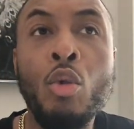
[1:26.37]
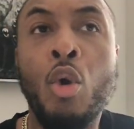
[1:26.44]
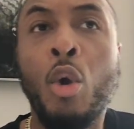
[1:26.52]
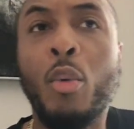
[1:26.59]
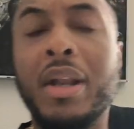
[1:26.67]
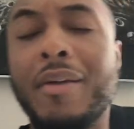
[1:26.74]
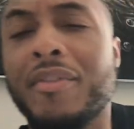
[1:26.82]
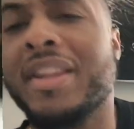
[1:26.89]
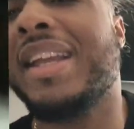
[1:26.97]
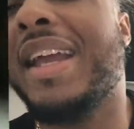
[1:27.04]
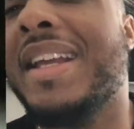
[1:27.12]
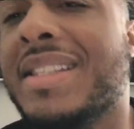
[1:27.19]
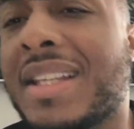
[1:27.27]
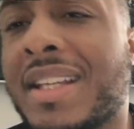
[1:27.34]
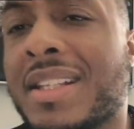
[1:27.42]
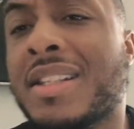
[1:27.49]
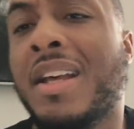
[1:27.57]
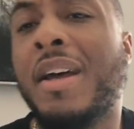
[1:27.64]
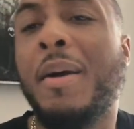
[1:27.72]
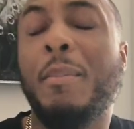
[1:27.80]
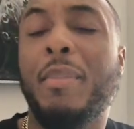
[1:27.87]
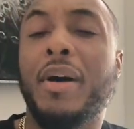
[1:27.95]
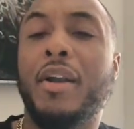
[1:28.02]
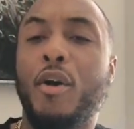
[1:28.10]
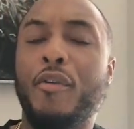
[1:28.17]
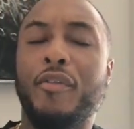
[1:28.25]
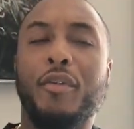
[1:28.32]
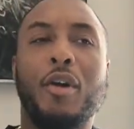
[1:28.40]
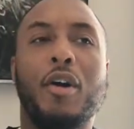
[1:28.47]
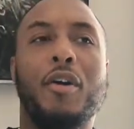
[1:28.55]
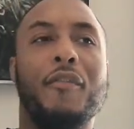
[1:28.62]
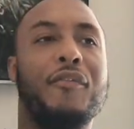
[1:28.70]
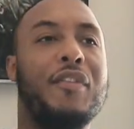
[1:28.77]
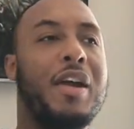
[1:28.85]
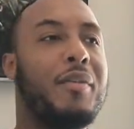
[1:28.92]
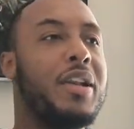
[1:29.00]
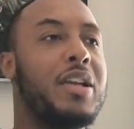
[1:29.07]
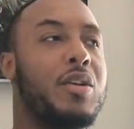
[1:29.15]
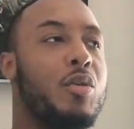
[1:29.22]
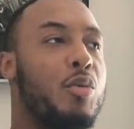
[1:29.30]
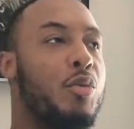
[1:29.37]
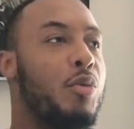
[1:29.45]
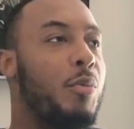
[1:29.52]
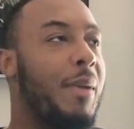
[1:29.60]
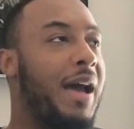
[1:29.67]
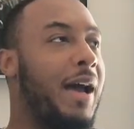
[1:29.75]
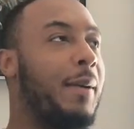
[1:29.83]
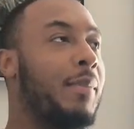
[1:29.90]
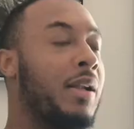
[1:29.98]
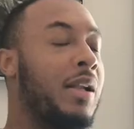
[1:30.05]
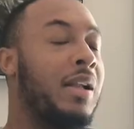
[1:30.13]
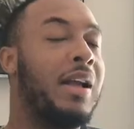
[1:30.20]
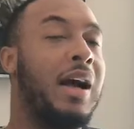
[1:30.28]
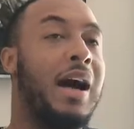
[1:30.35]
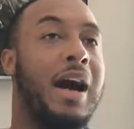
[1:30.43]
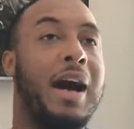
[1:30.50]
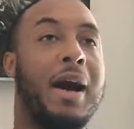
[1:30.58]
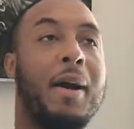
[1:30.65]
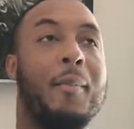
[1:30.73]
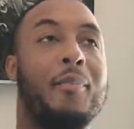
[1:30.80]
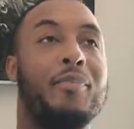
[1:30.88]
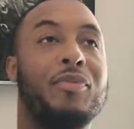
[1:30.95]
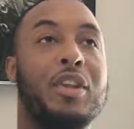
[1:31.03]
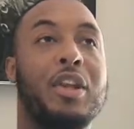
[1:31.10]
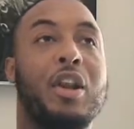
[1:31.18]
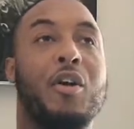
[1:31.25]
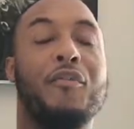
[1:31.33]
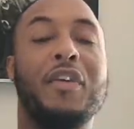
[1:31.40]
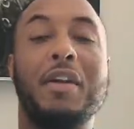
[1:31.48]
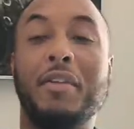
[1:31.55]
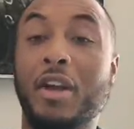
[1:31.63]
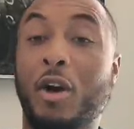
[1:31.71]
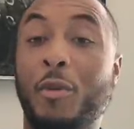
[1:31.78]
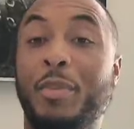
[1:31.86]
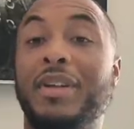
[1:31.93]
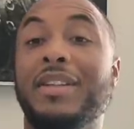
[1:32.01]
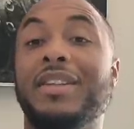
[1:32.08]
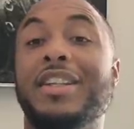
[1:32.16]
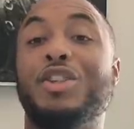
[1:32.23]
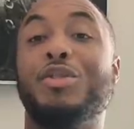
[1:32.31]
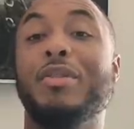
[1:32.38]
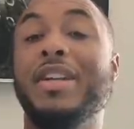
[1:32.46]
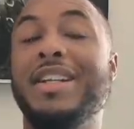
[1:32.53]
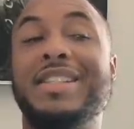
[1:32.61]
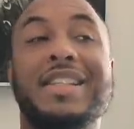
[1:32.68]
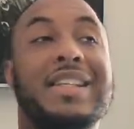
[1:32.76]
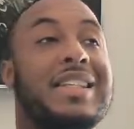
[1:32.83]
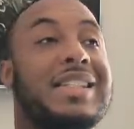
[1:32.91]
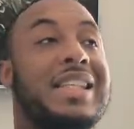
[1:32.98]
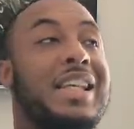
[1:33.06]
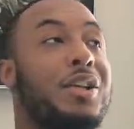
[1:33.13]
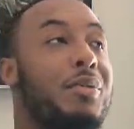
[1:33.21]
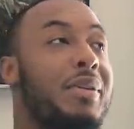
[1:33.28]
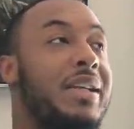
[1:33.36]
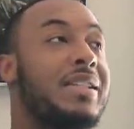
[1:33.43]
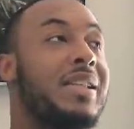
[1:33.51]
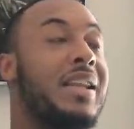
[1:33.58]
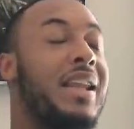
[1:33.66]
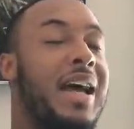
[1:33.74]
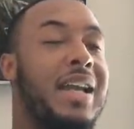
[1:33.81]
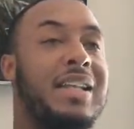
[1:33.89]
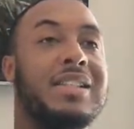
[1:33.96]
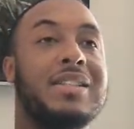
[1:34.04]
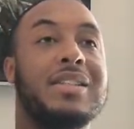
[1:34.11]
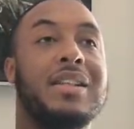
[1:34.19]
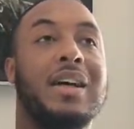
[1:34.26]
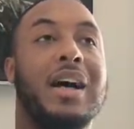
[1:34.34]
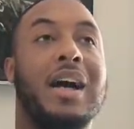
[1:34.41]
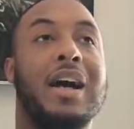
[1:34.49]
or whatever the case is. But overall, very cool map. You know, very open. The trees and the scenery is a nice